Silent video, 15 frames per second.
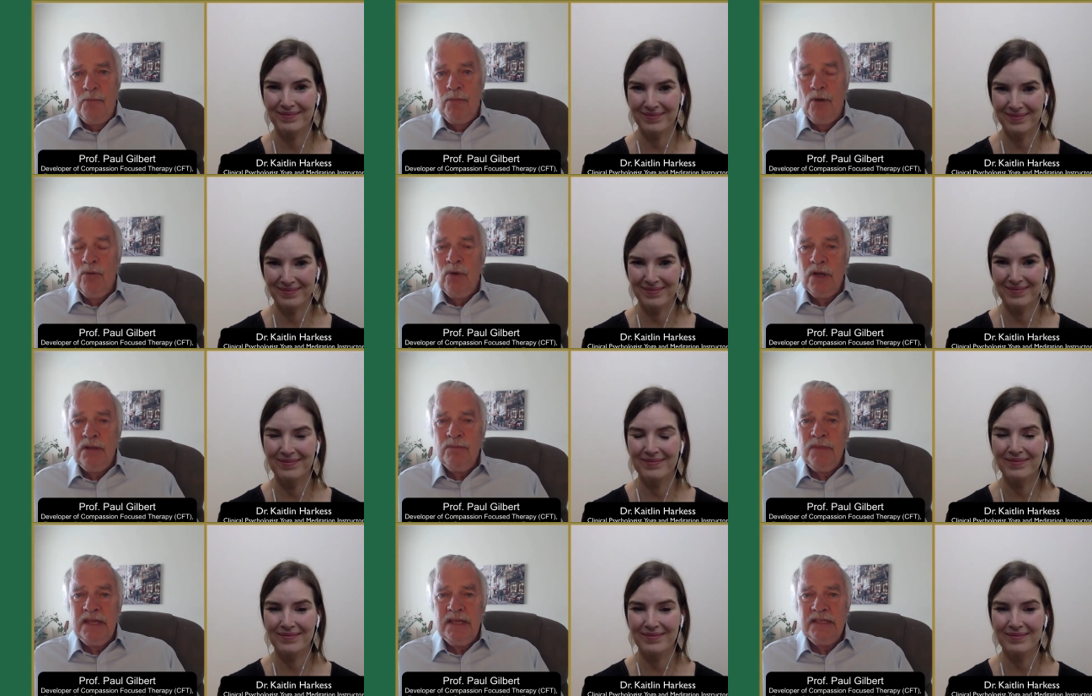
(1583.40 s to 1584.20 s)
Speaker 1: But what it
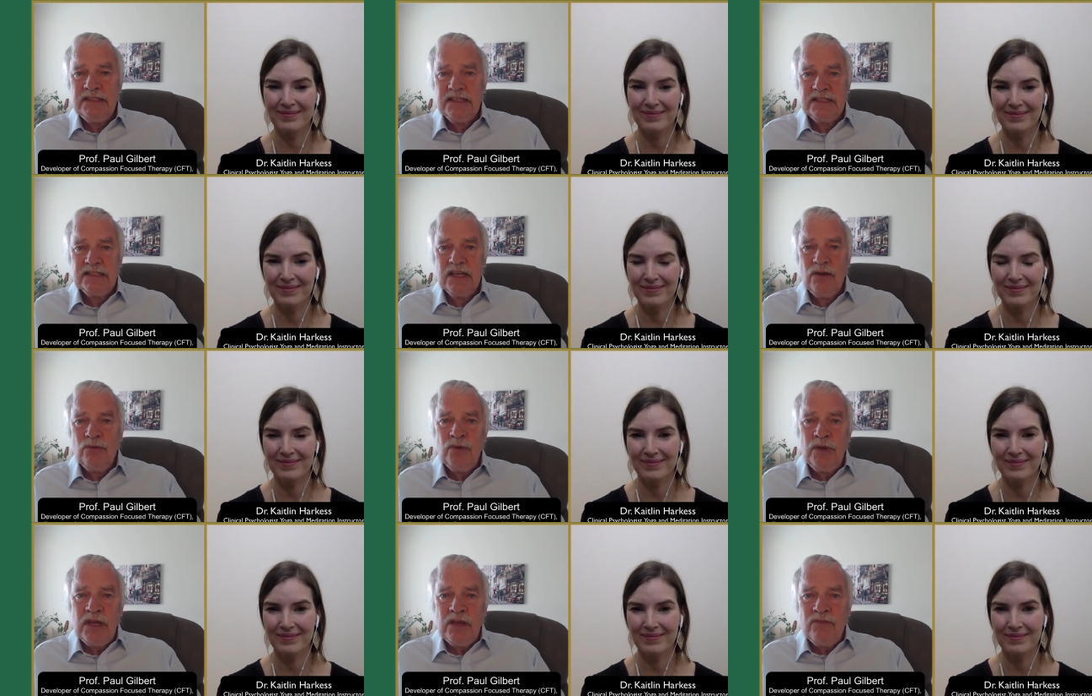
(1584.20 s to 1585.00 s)
means is that
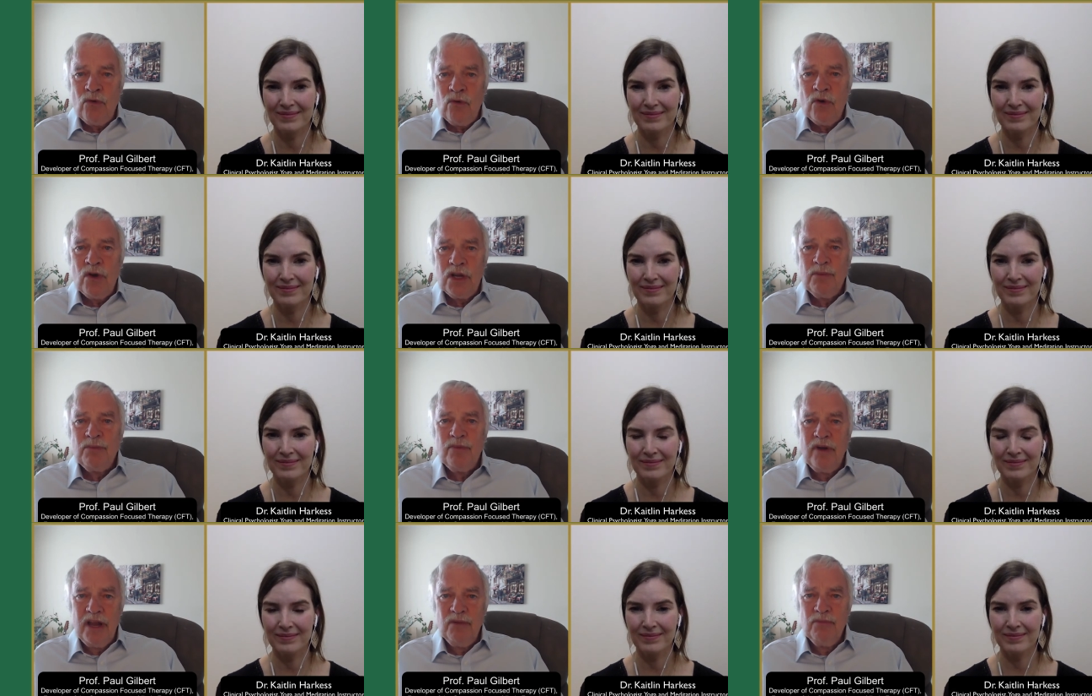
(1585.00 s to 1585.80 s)
we have all got a
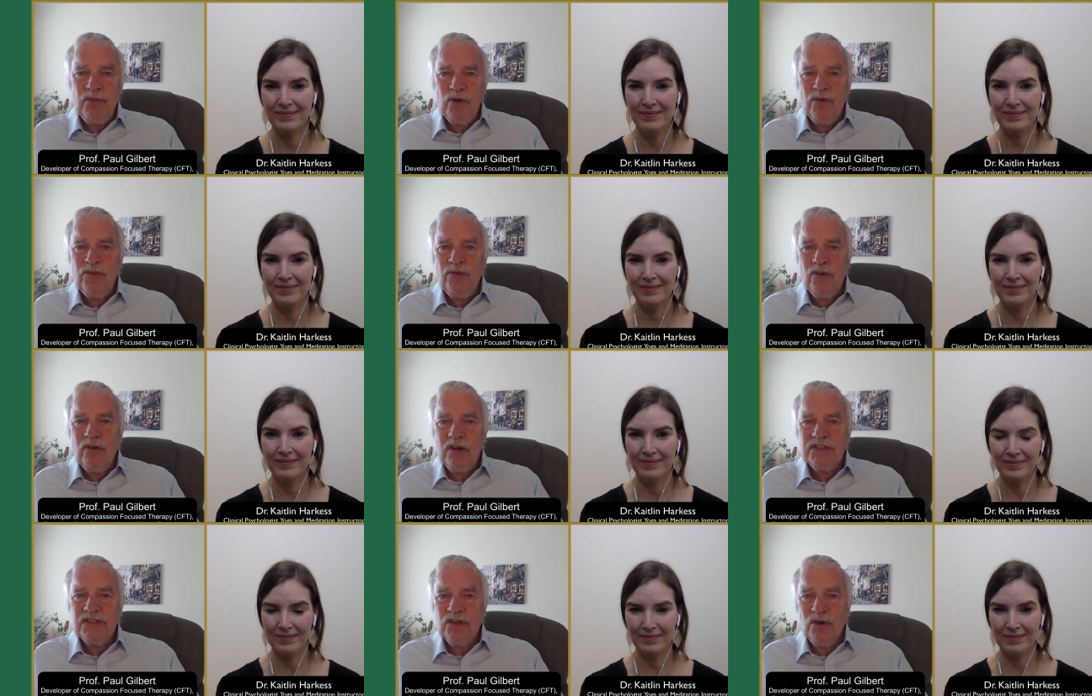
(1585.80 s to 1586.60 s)
brain built for
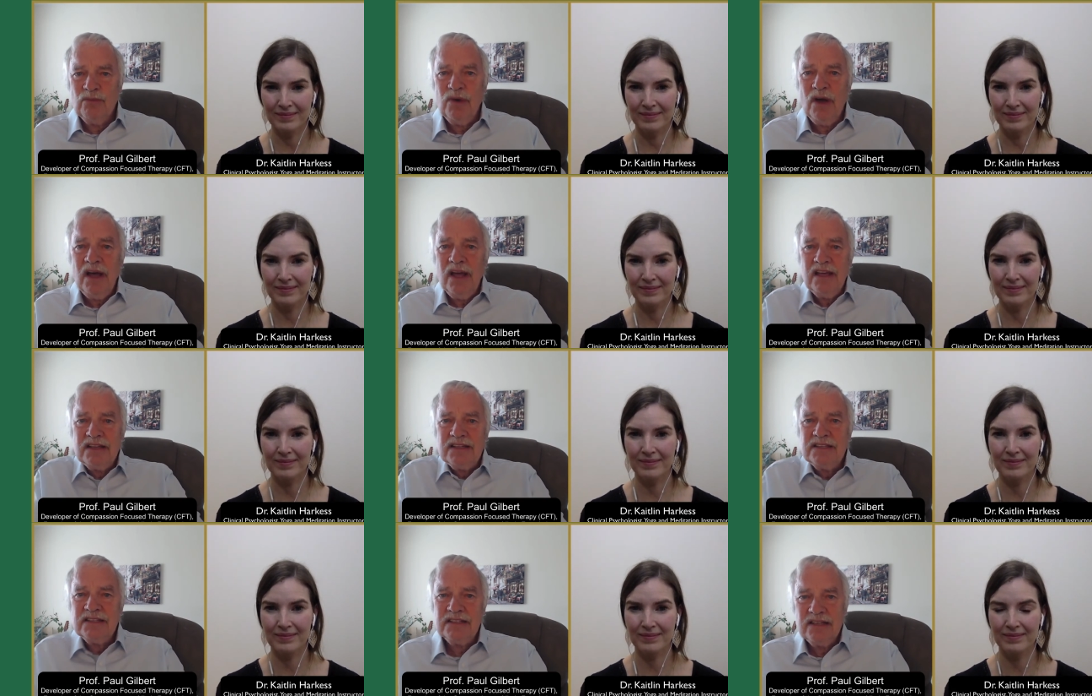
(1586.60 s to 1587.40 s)
us, not by
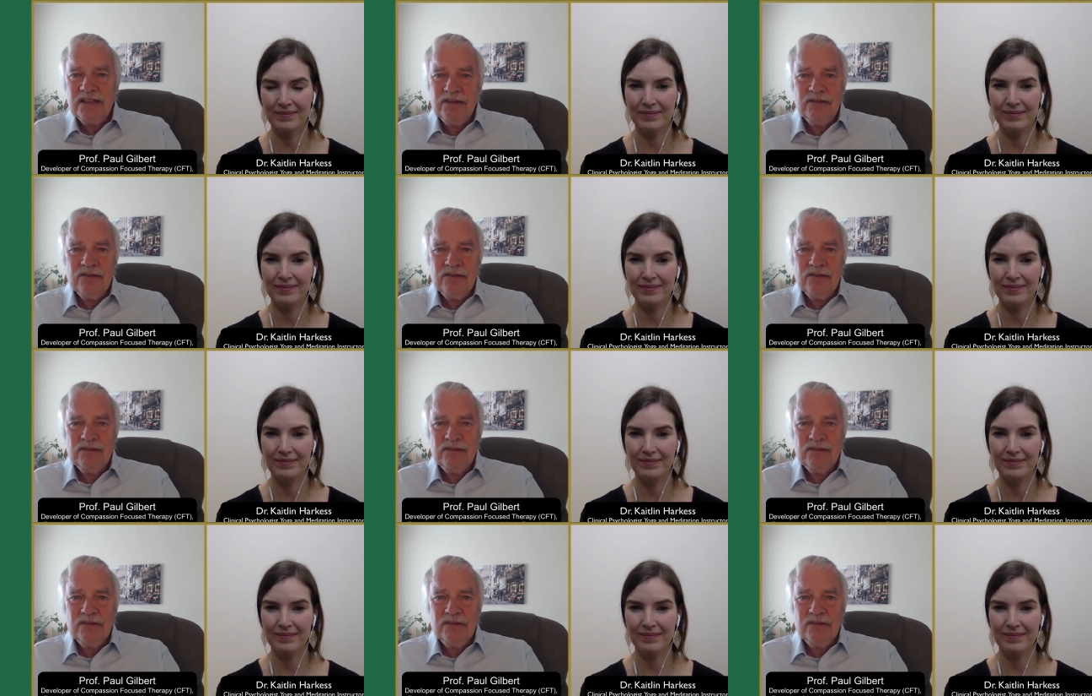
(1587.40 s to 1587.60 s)
us.